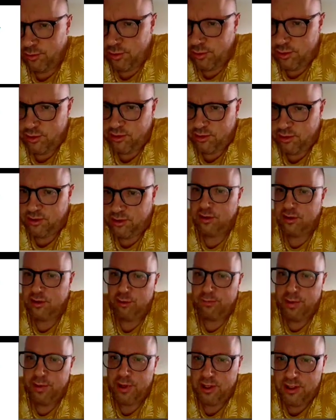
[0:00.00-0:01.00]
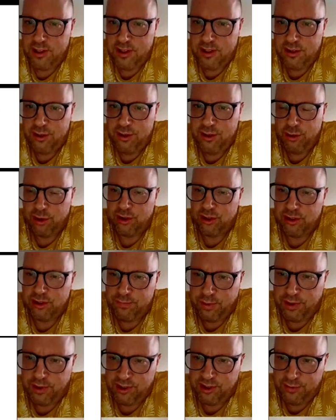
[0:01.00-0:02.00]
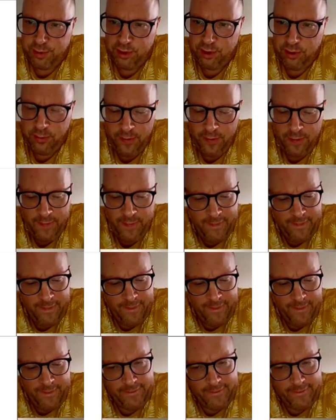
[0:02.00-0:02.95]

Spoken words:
So it's you build it, you run it principle.